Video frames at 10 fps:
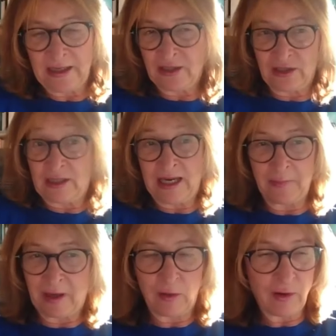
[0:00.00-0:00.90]
and I just
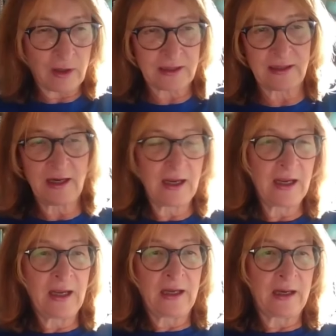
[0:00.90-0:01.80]
came across
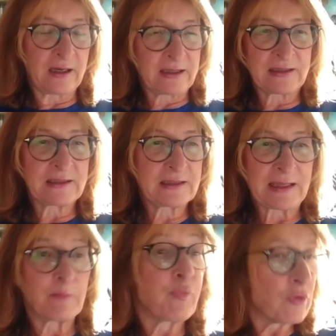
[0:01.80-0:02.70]

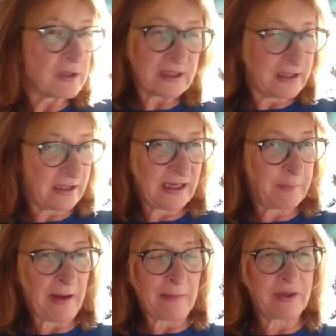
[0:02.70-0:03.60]
some books that
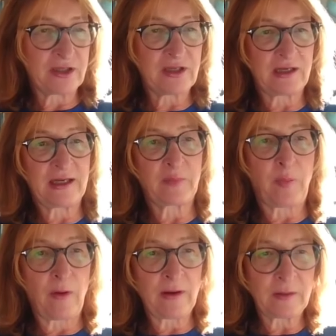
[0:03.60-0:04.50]
they published at
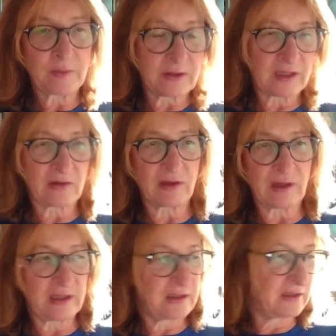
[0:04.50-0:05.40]
that point,
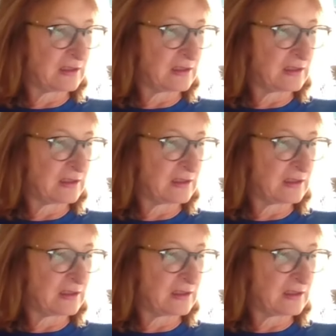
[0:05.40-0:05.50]
particularly